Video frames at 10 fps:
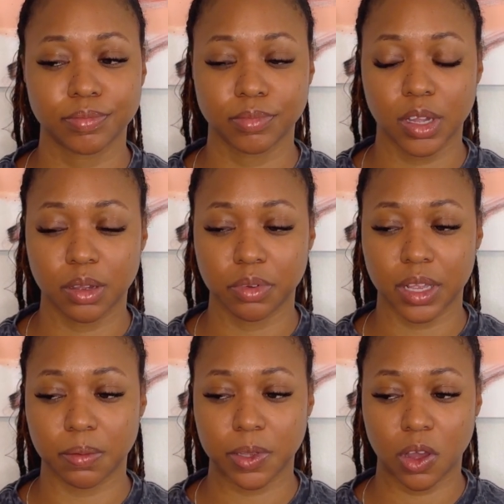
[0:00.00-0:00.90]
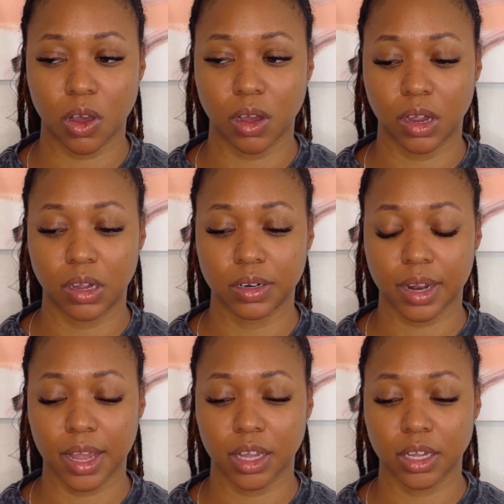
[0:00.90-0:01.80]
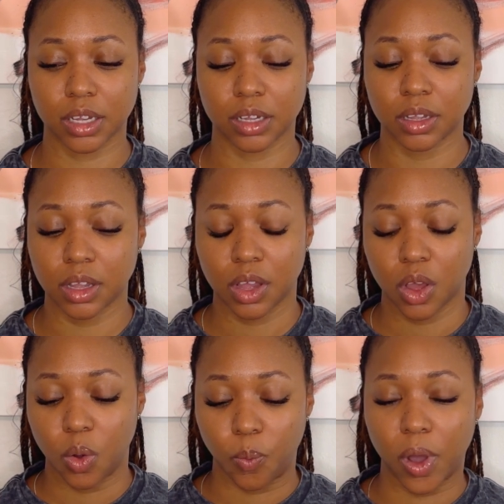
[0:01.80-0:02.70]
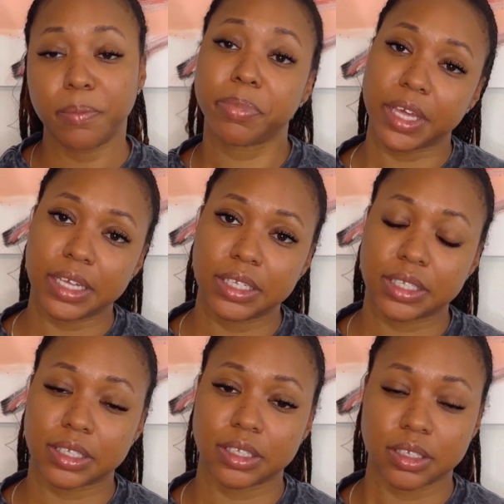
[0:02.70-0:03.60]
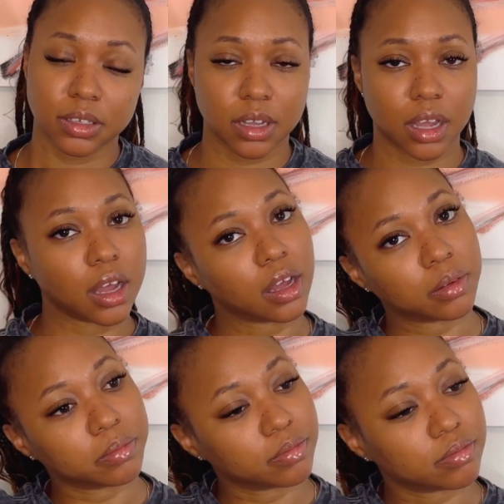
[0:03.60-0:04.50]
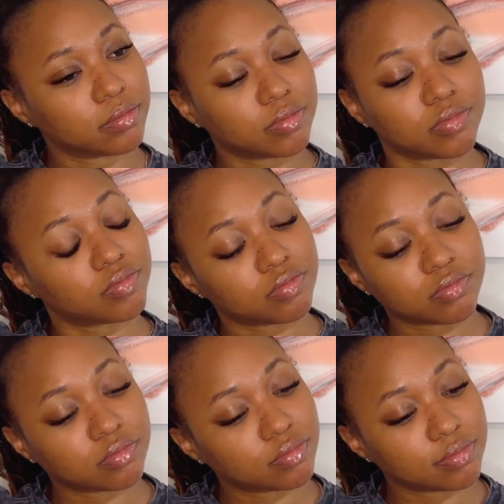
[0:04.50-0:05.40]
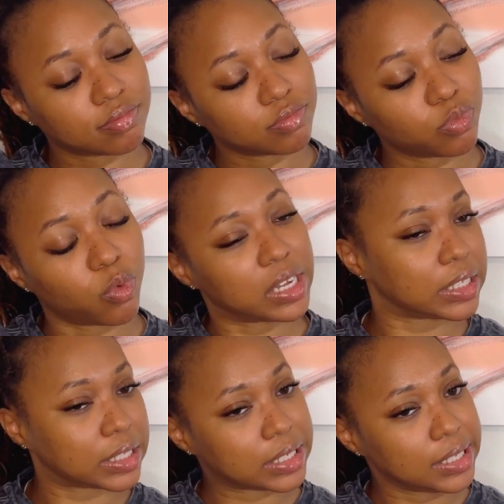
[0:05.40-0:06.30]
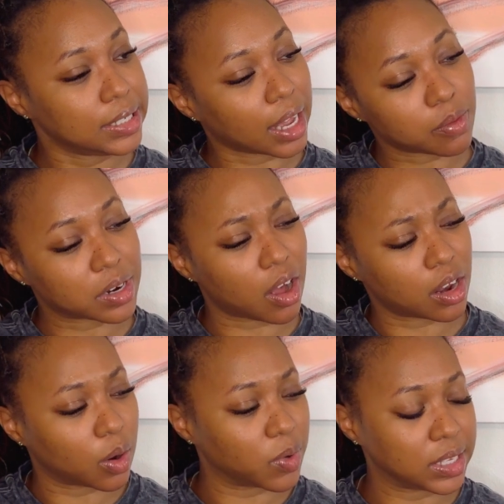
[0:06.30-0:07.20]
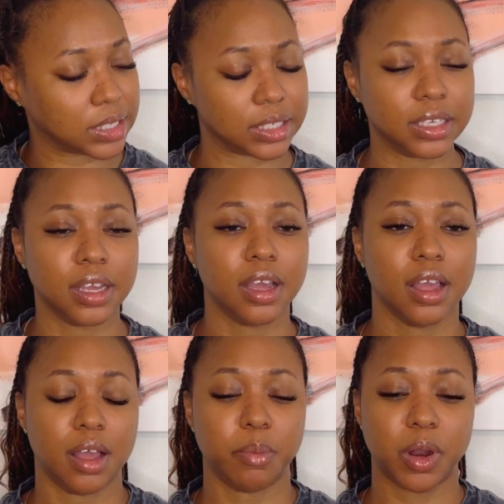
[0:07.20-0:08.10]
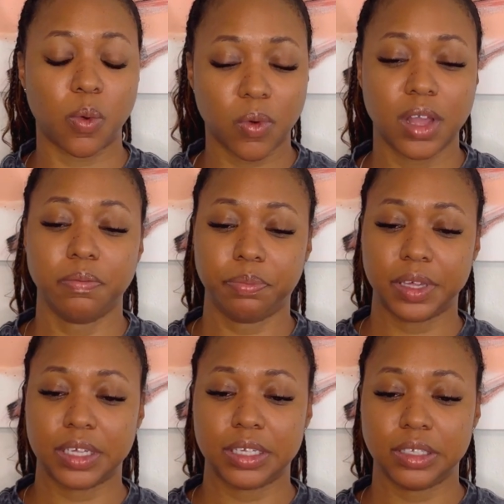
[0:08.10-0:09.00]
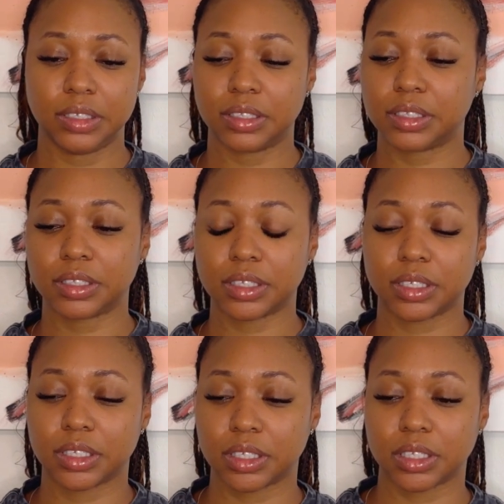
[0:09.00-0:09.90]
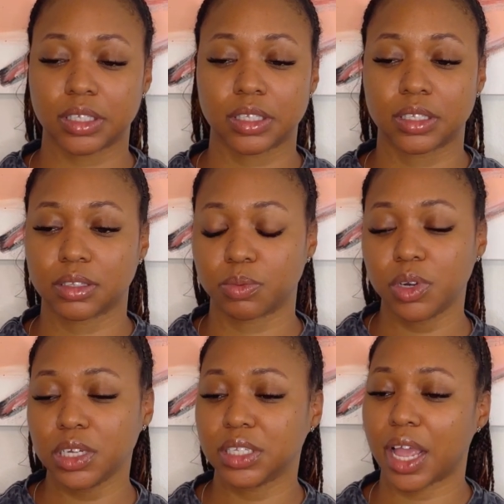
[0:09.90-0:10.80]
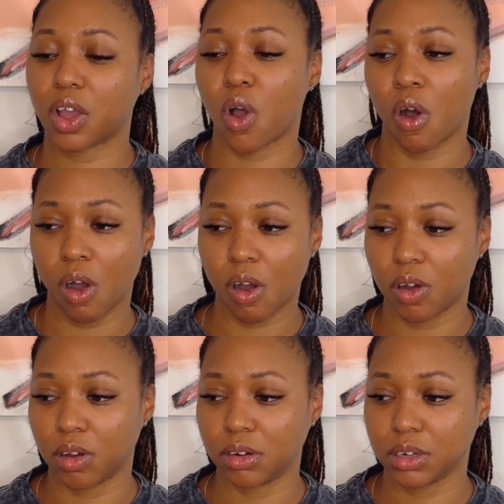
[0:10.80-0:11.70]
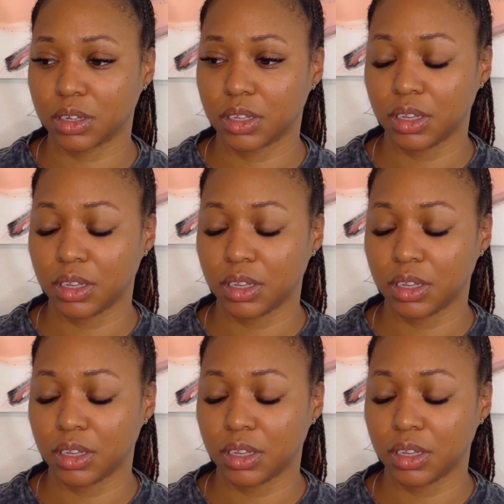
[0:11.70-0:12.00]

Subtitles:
what would that be called? Like a one piece, onesie. I don't want to call it a onesie, but a one piece, what is that called?